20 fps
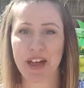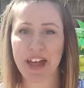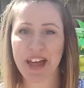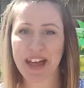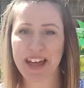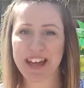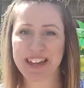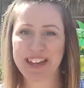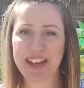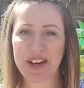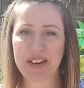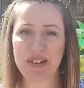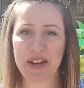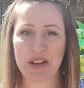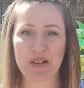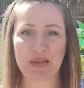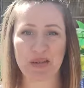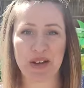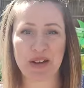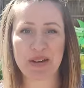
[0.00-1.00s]
Hello
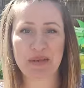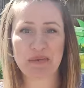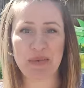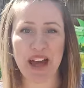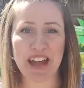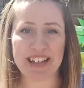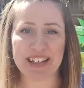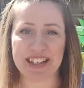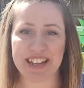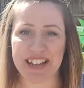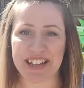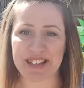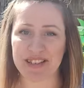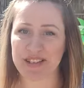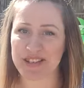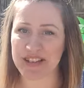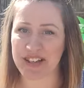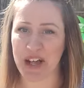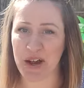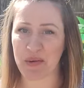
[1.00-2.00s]
and welcome back to
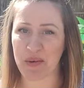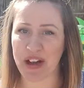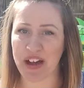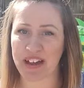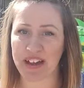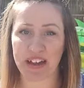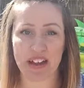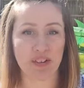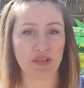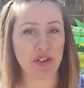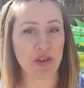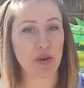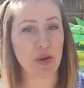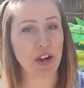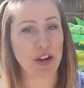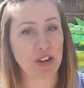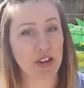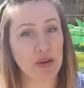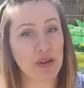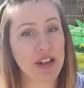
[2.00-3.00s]
Desert DIY. If you
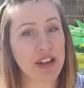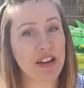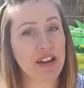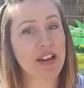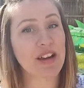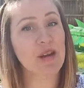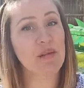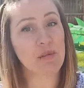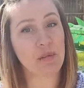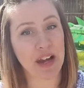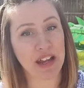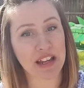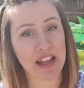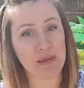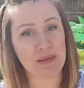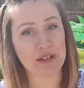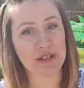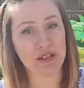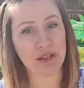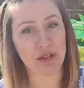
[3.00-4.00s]
are new here, my
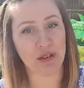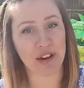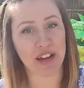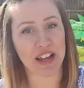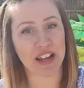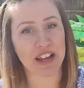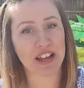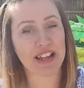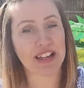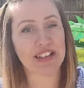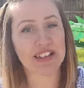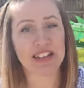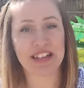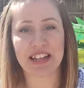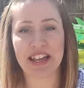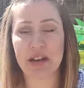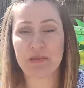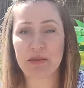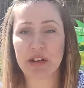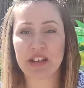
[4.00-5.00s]
name is Corey.
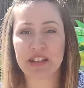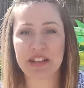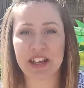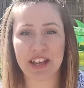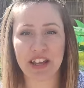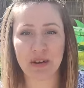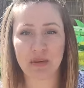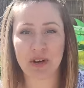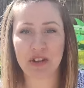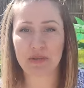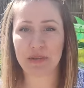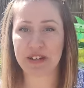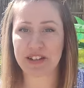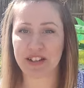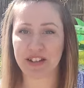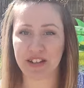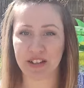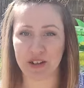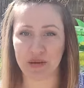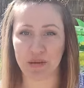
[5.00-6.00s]
Today I'm going to take you with me
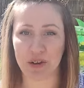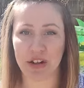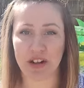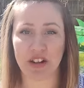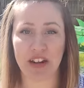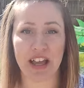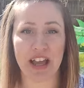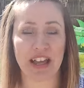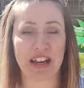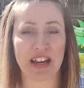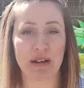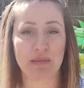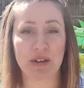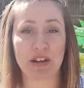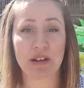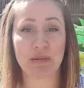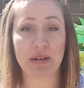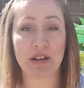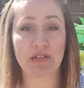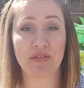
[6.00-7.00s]
to Goodwill and I'm going
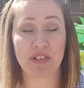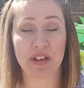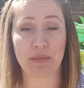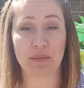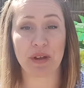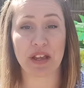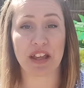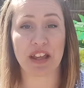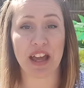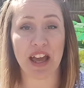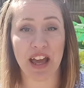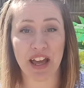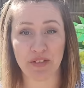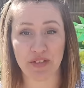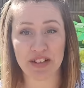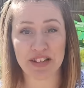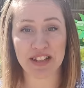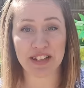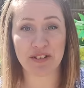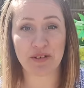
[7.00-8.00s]
to be flipping
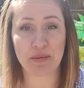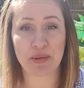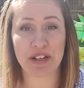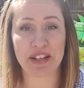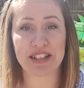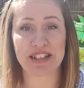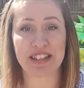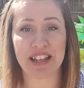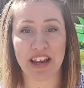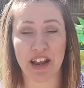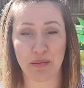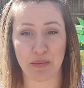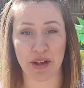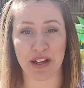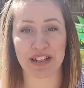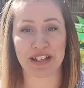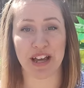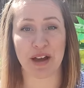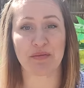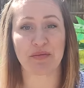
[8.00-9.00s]
every single piece that I
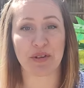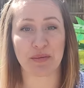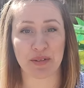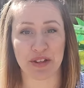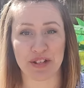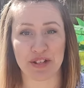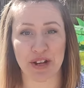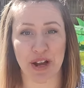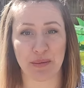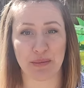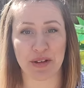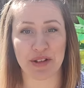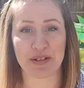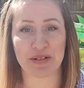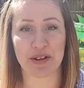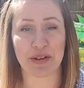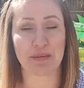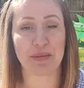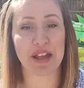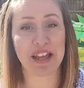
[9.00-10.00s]
picked up from this shopping
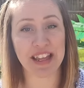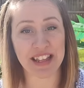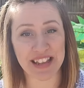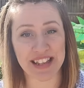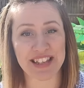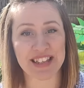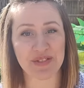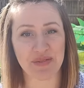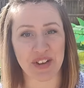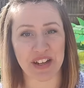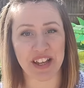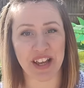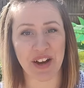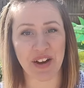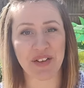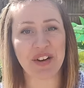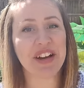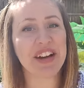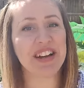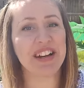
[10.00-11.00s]
trip in this
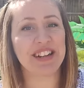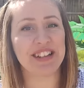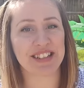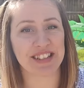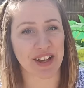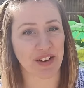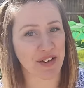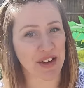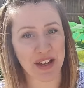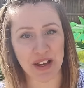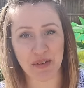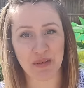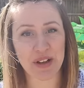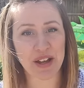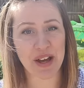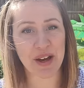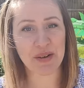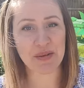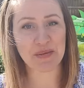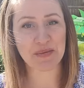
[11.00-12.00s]
video. So here we
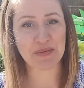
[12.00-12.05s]
go.